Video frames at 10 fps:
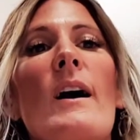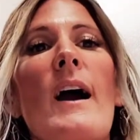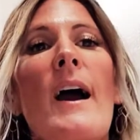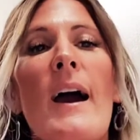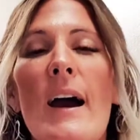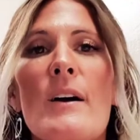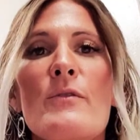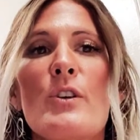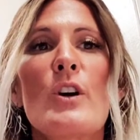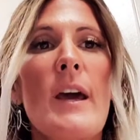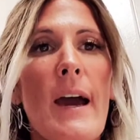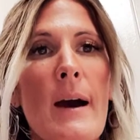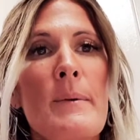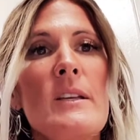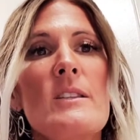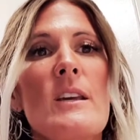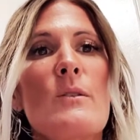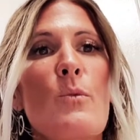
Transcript: have good habits and